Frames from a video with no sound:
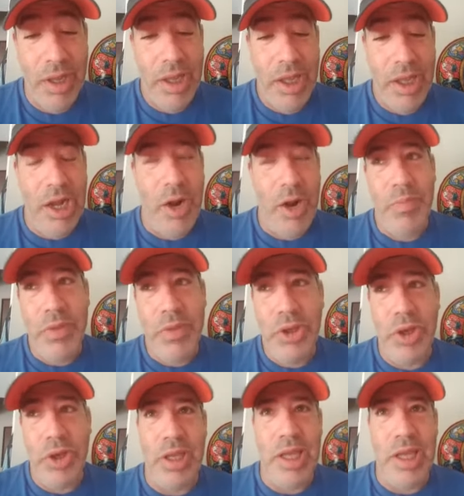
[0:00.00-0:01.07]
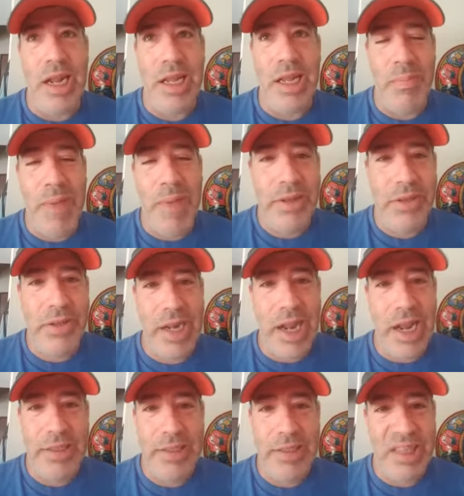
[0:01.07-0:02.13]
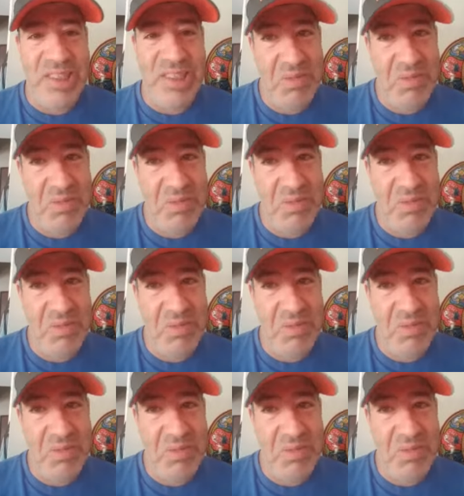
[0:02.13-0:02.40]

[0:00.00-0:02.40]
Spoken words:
he didn't come back till the next season.